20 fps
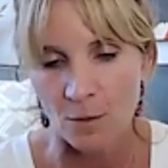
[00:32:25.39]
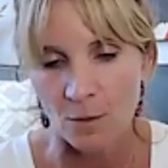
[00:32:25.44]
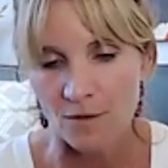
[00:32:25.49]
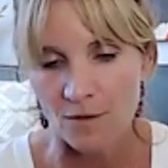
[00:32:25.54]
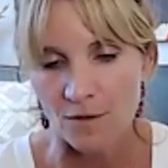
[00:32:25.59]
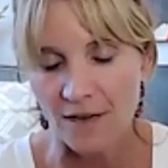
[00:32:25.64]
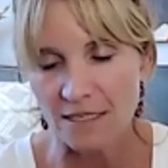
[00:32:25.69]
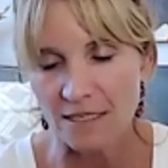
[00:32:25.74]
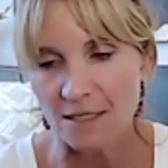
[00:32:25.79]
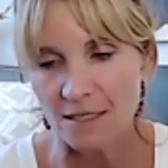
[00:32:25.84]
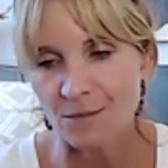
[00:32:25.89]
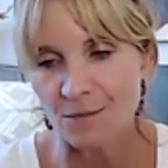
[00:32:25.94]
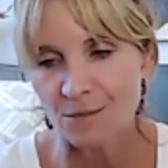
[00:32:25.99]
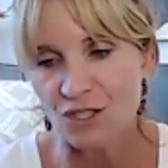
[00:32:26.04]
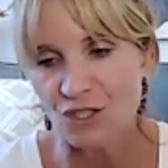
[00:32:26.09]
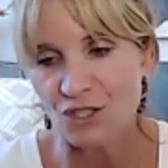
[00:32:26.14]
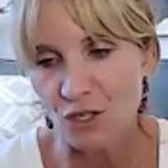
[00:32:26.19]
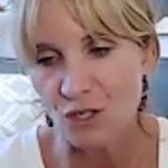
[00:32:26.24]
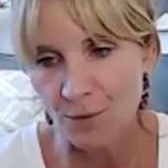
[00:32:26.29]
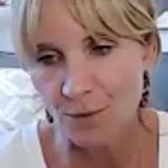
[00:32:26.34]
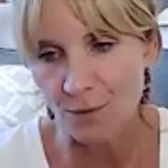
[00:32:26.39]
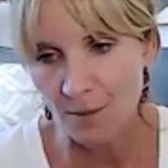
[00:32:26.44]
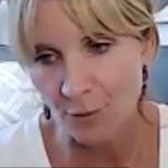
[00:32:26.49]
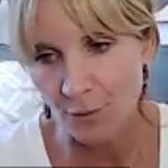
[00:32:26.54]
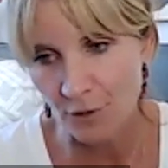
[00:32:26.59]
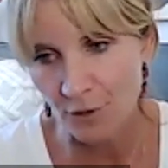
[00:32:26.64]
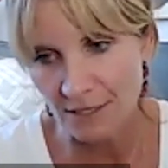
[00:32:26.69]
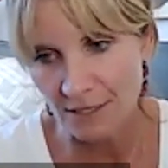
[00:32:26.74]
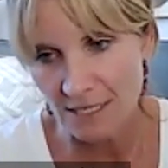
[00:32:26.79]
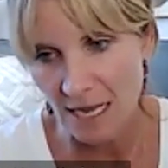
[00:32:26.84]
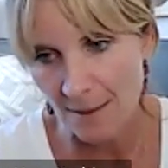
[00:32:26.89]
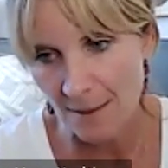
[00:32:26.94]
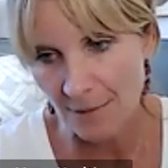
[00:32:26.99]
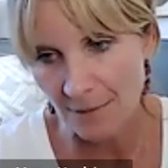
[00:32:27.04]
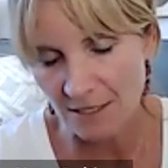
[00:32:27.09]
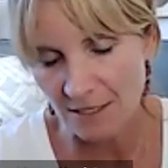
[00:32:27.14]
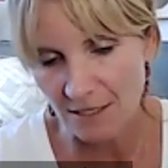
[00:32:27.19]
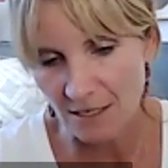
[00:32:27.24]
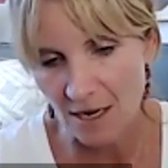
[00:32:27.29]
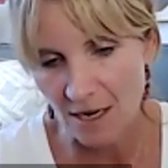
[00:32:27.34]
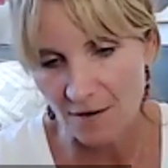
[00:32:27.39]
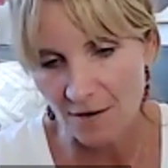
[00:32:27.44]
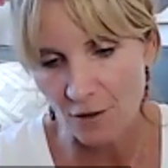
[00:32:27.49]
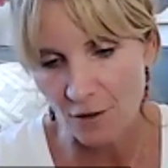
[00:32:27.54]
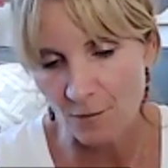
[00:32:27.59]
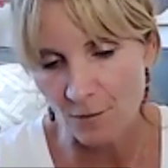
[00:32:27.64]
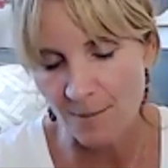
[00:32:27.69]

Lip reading: We've got some super important topics to cover.